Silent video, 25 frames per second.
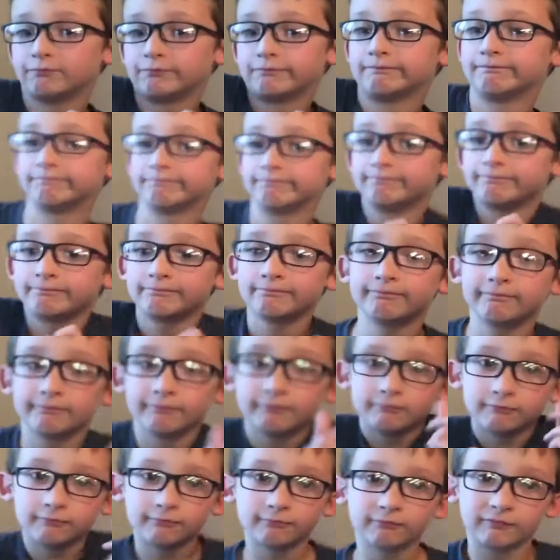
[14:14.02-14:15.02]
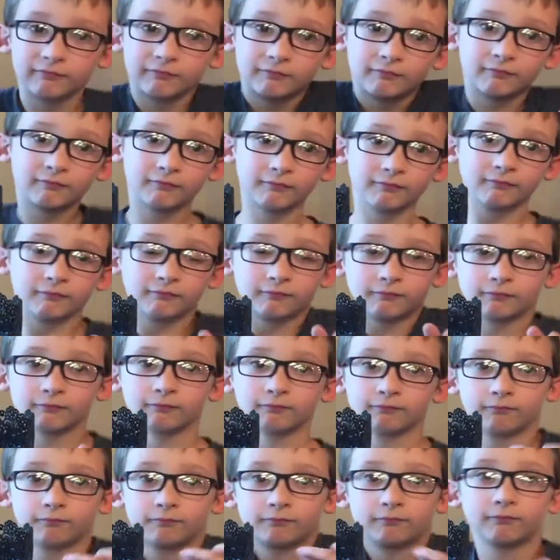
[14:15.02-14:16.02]

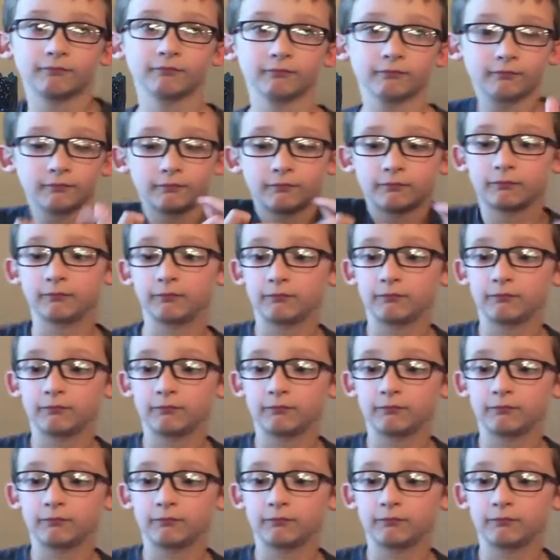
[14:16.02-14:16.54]
This person isn't speaking.